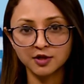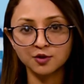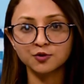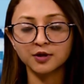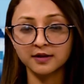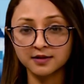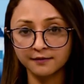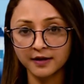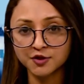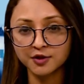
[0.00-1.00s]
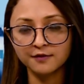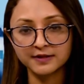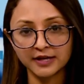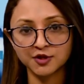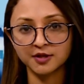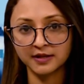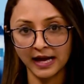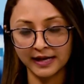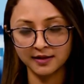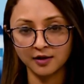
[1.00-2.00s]
due to contravention of Section
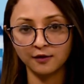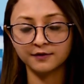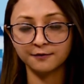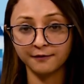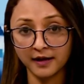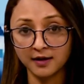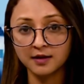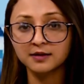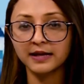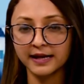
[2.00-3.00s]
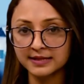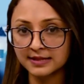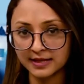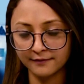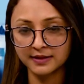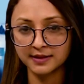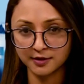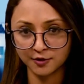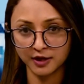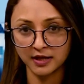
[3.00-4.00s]
9 of the FERA
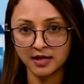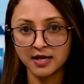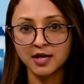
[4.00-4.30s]
1973